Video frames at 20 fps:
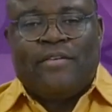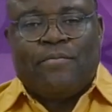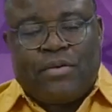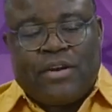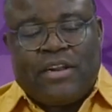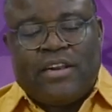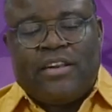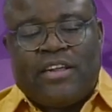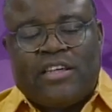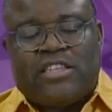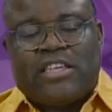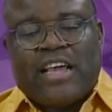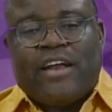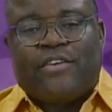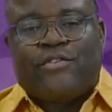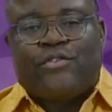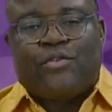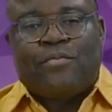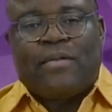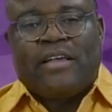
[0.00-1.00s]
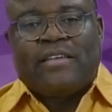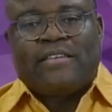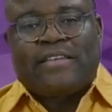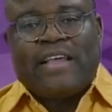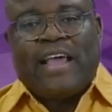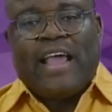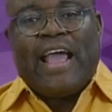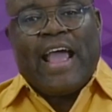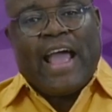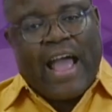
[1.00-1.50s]
Put it in the chat room and
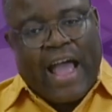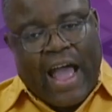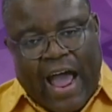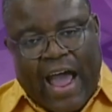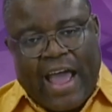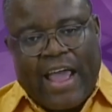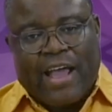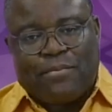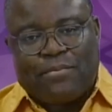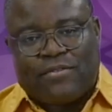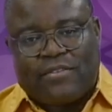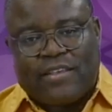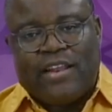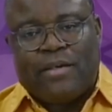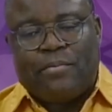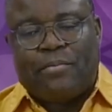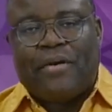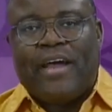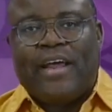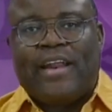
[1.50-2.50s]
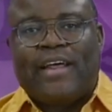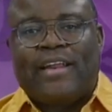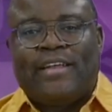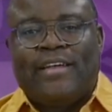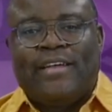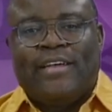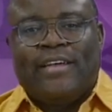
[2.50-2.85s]
say, I am celebrated.